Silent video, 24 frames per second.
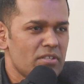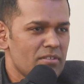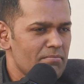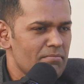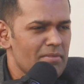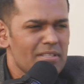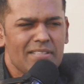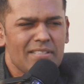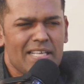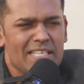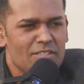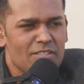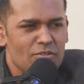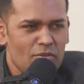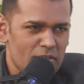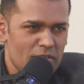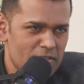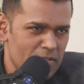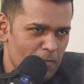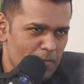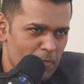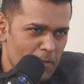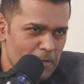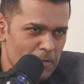But that's not
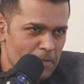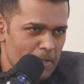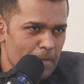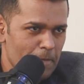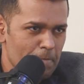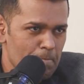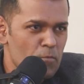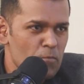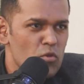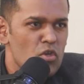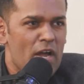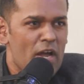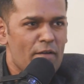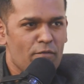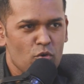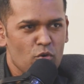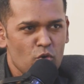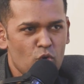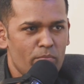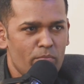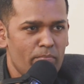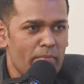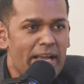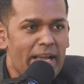the work. You have
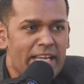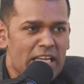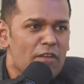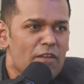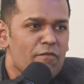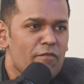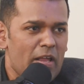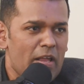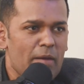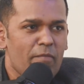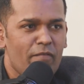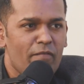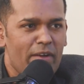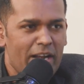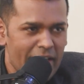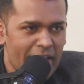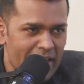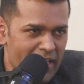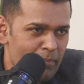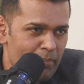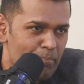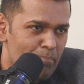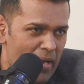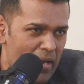to. Michael Phelps went
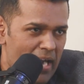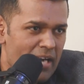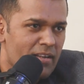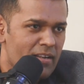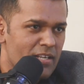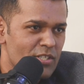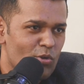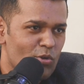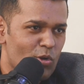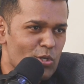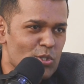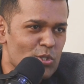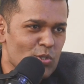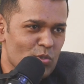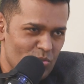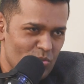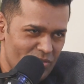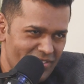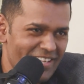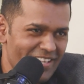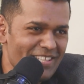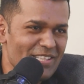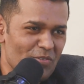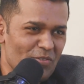and practiced
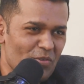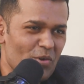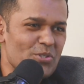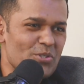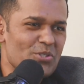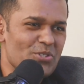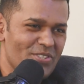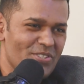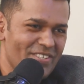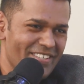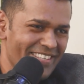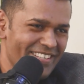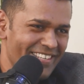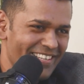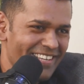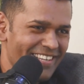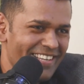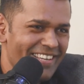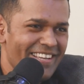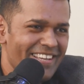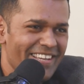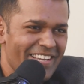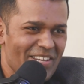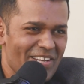also in the water,
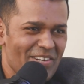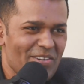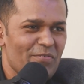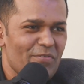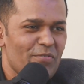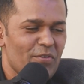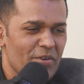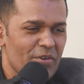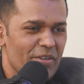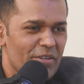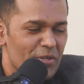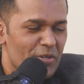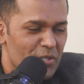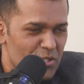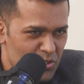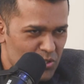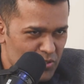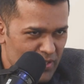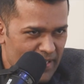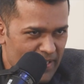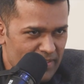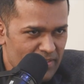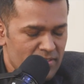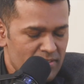for years
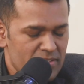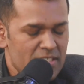together.